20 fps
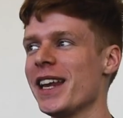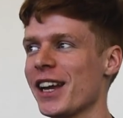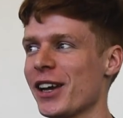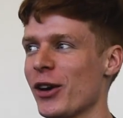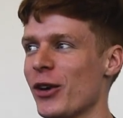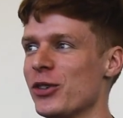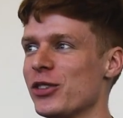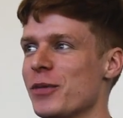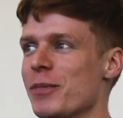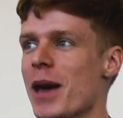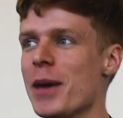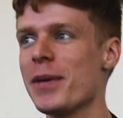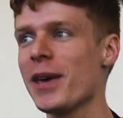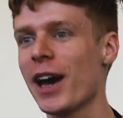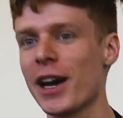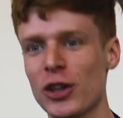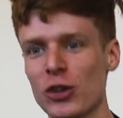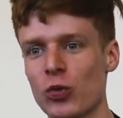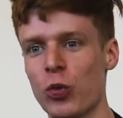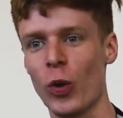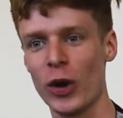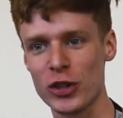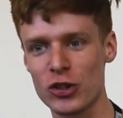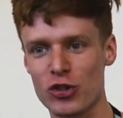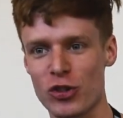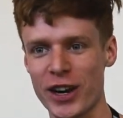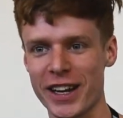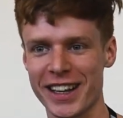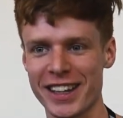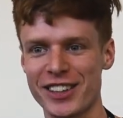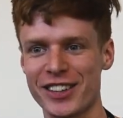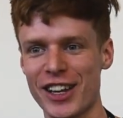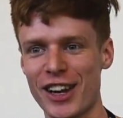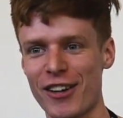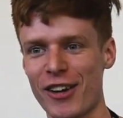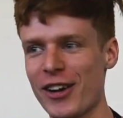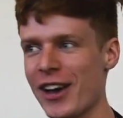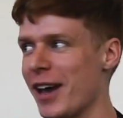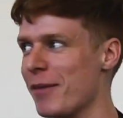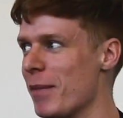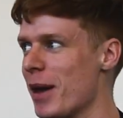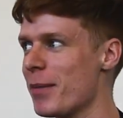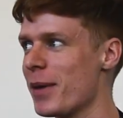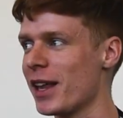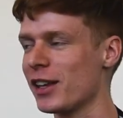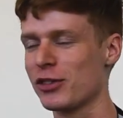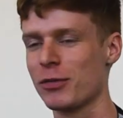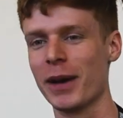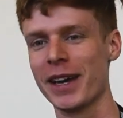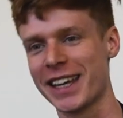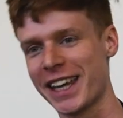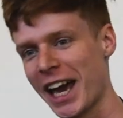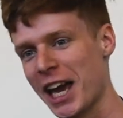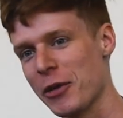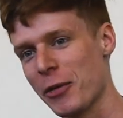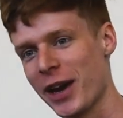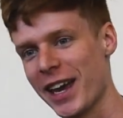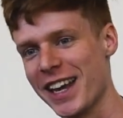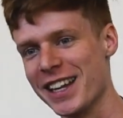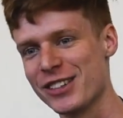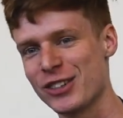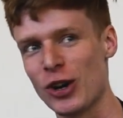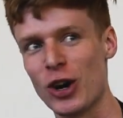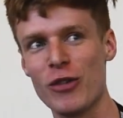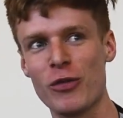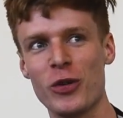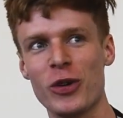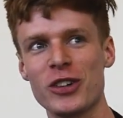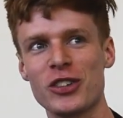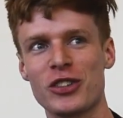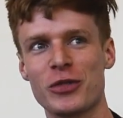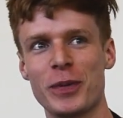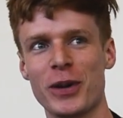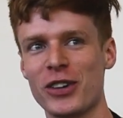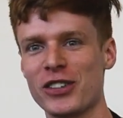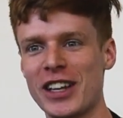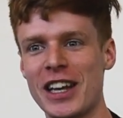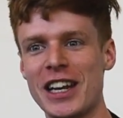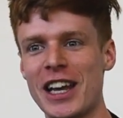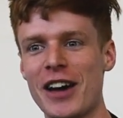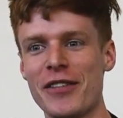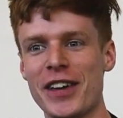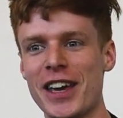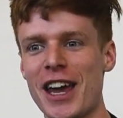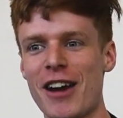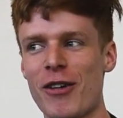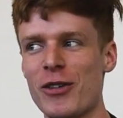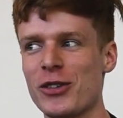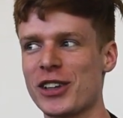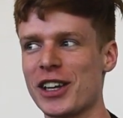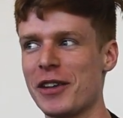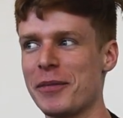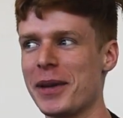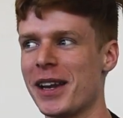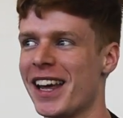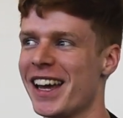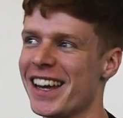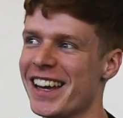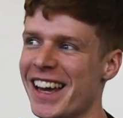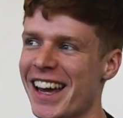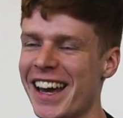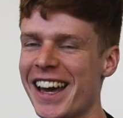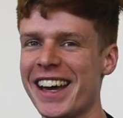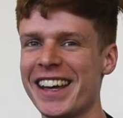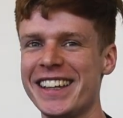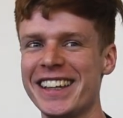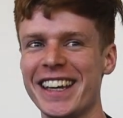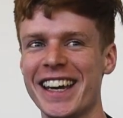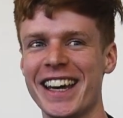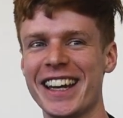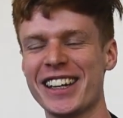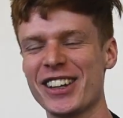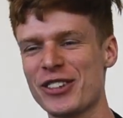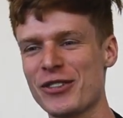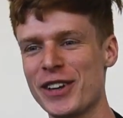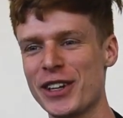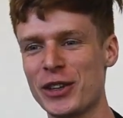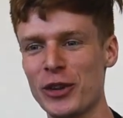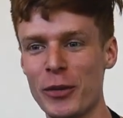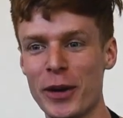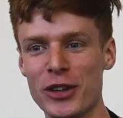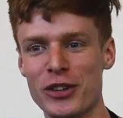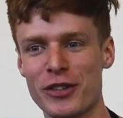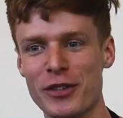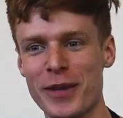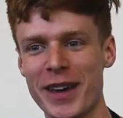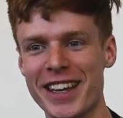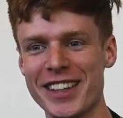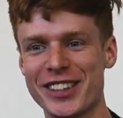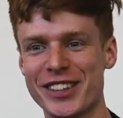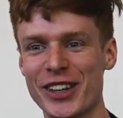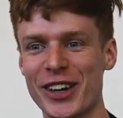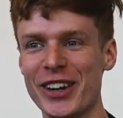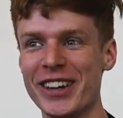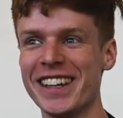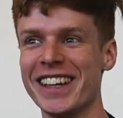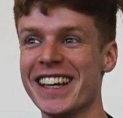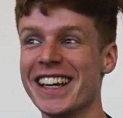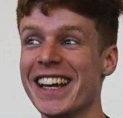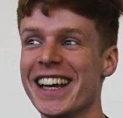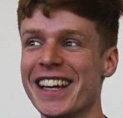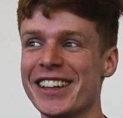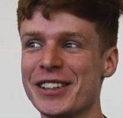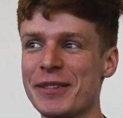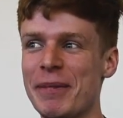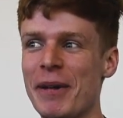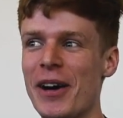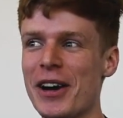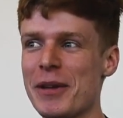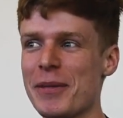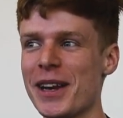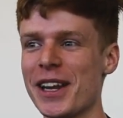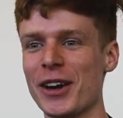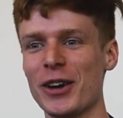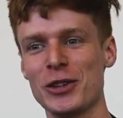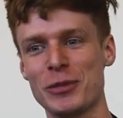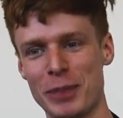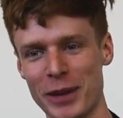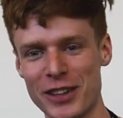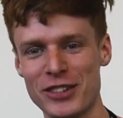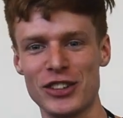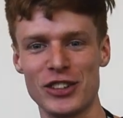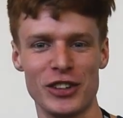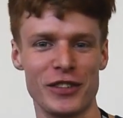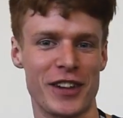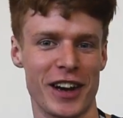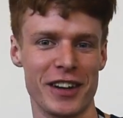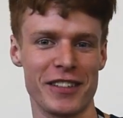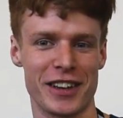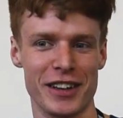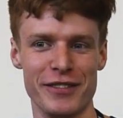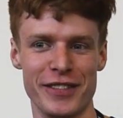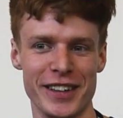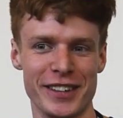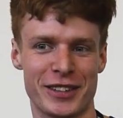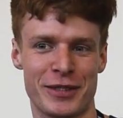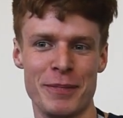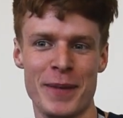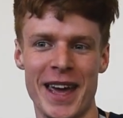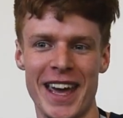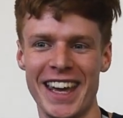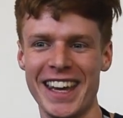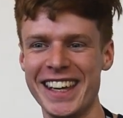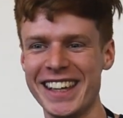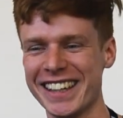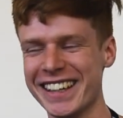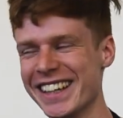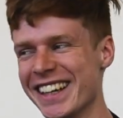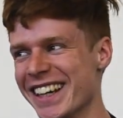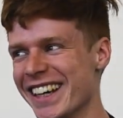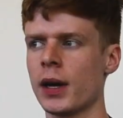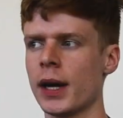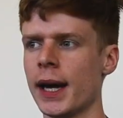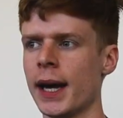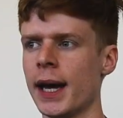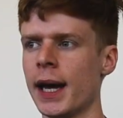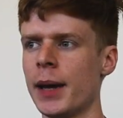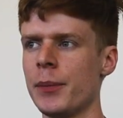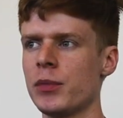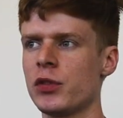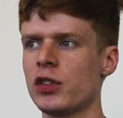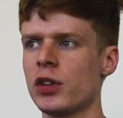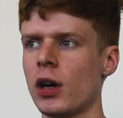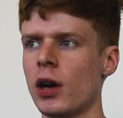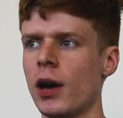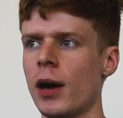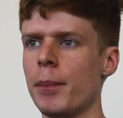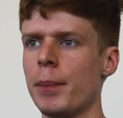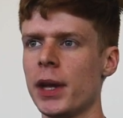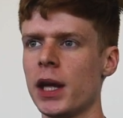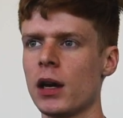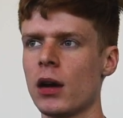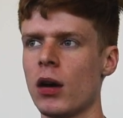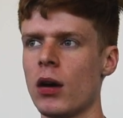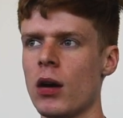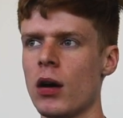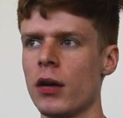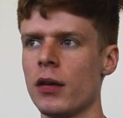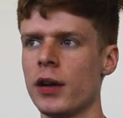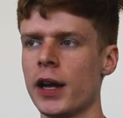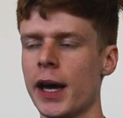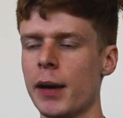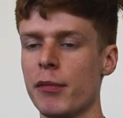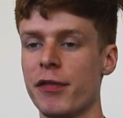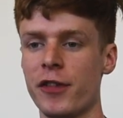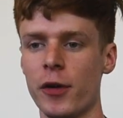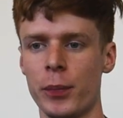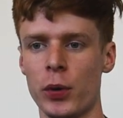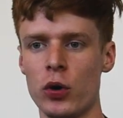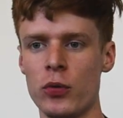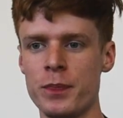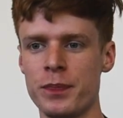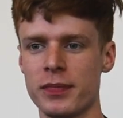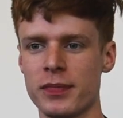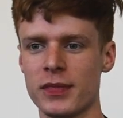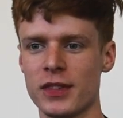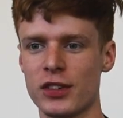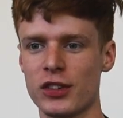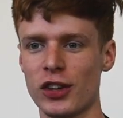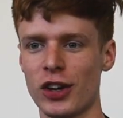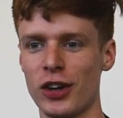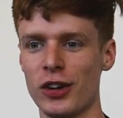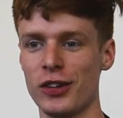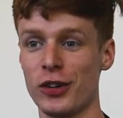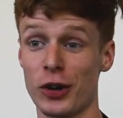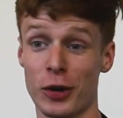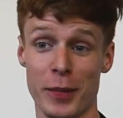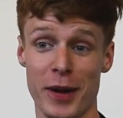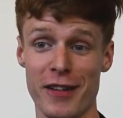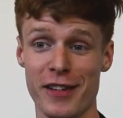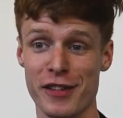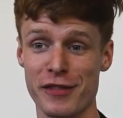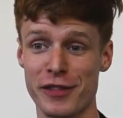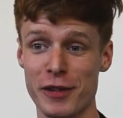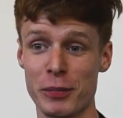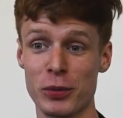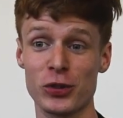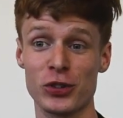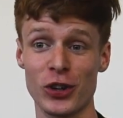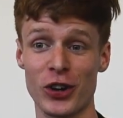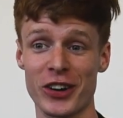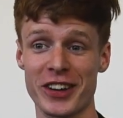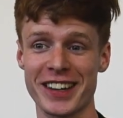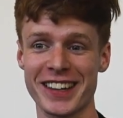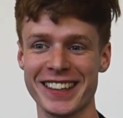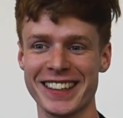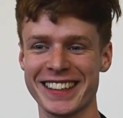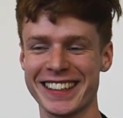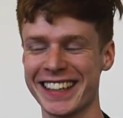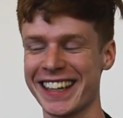that goes, maybe I just one-trick this hero and maybe that's my gateway into Overwatch because any other hero is going to be like, yeah, it doesn't really do much for me. So there's a part of me that goes, Blizzard, you've kind of convinced me. So I'm big on football, so non-American football, soccer.